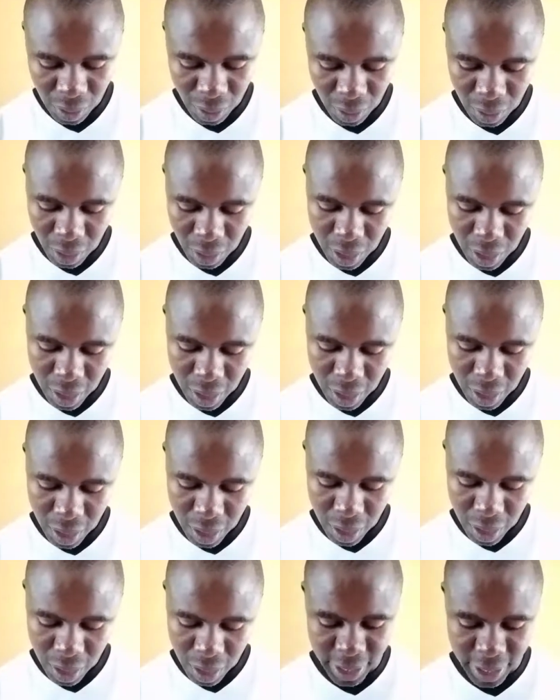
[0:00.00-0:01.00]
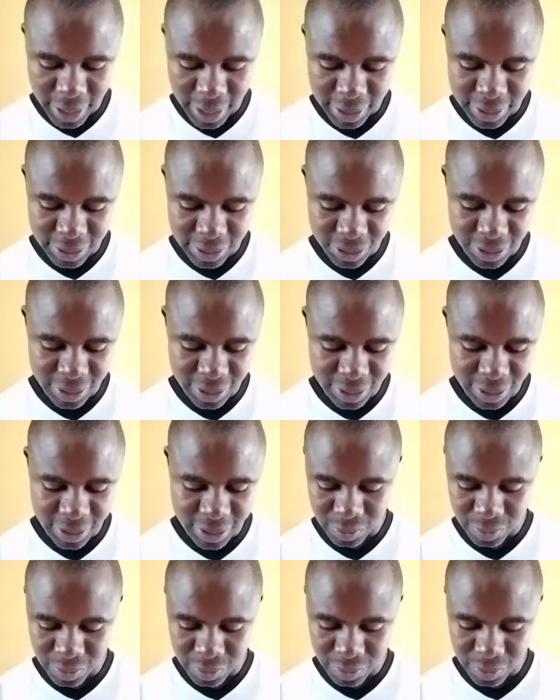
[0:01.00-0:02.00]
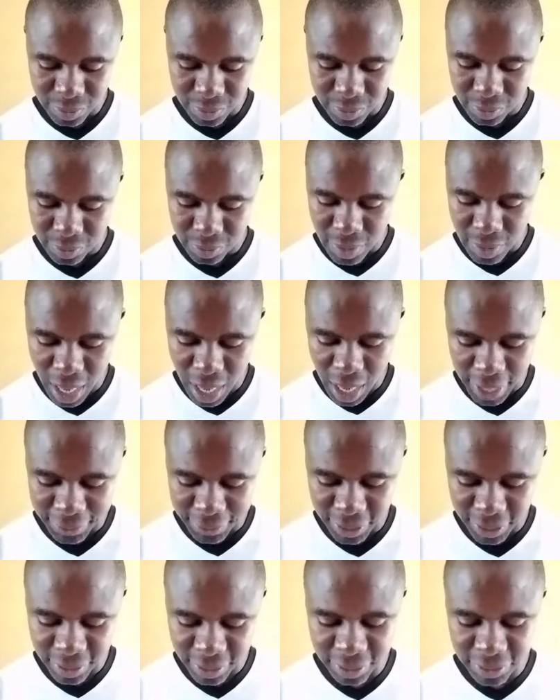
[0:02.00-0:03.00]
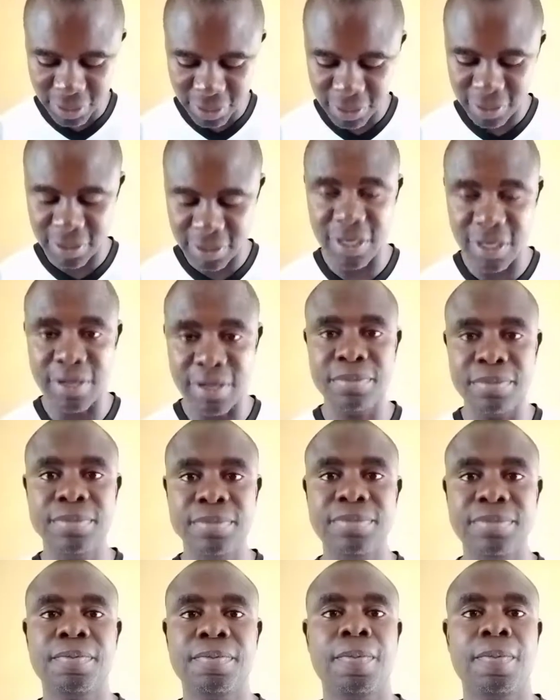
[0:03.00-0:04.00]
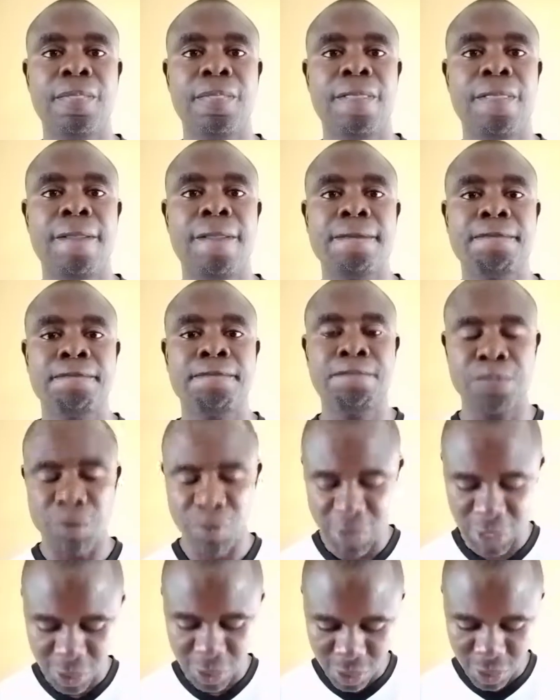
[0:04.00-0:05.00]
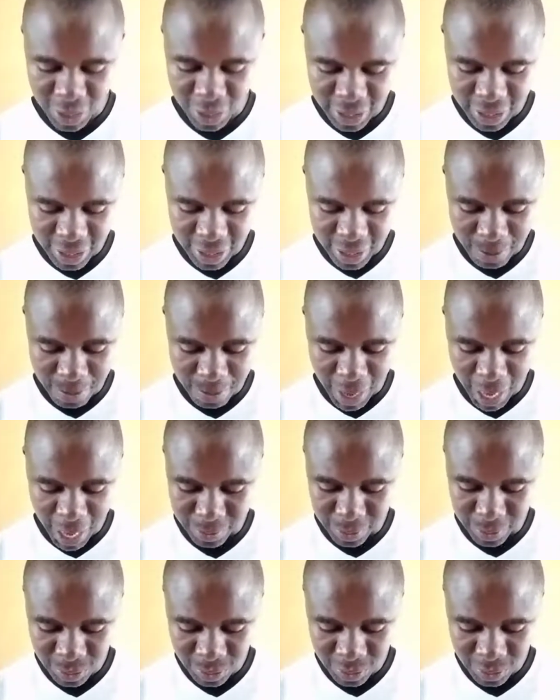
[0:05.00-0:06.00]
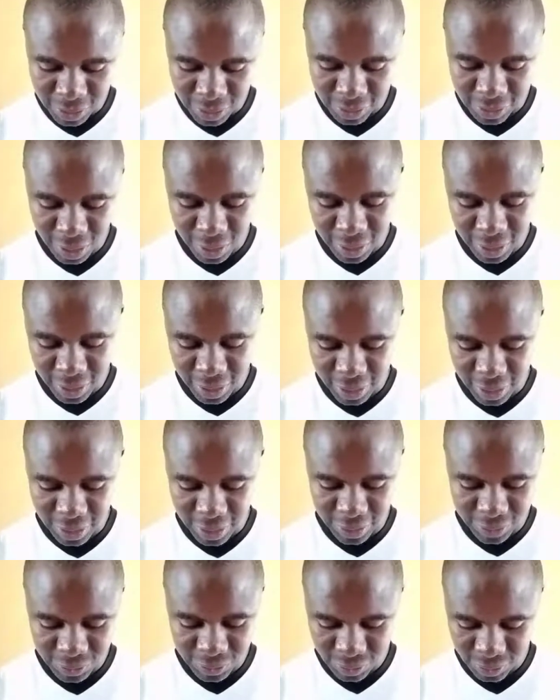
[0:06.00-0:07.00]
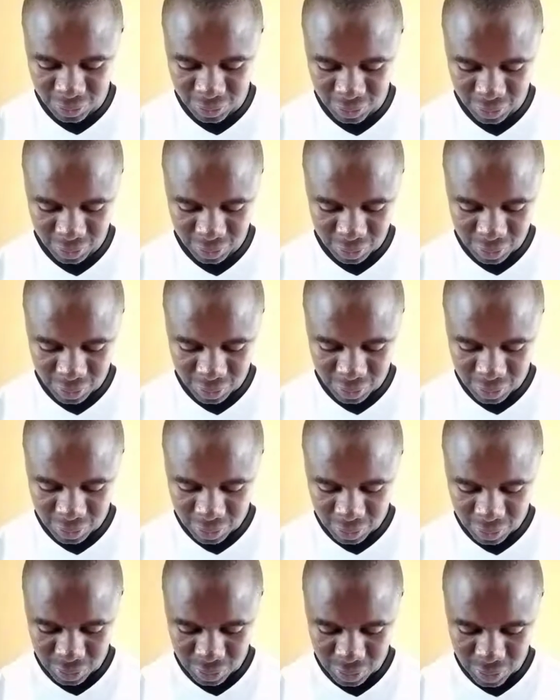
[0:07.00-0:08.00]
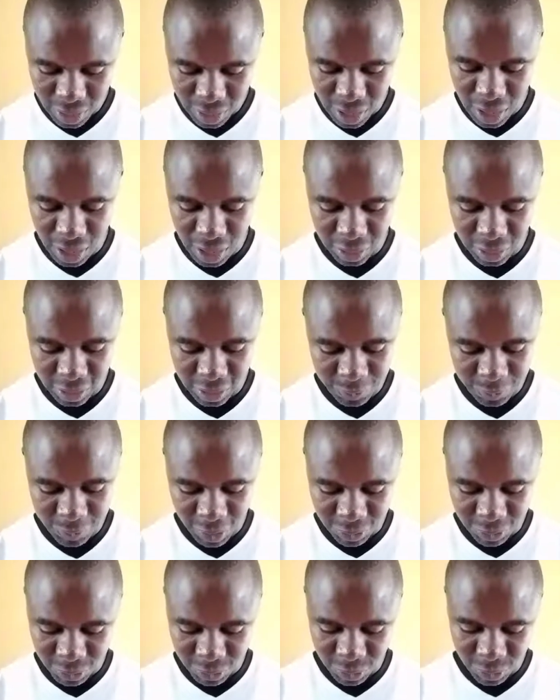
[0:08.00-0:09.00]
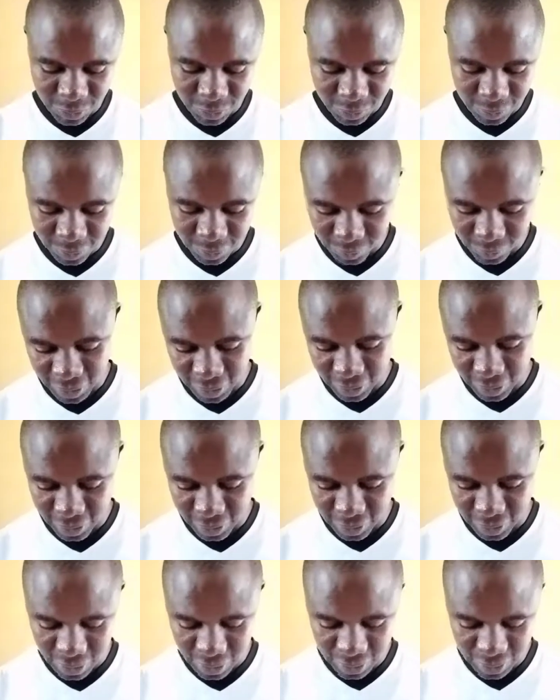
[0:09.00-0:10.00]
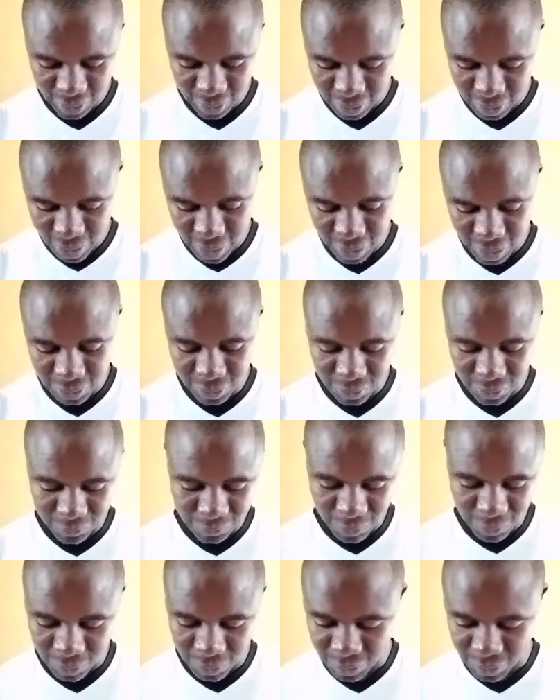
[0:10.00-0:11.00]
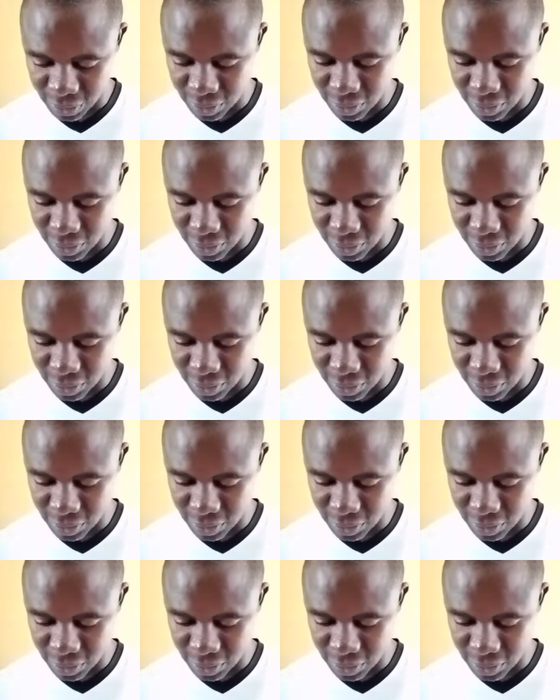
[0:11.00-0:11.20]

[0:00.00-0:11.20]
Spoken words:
And I think this is recorded in the Bible in 2 Kings chapter 2, verse 8 to 14.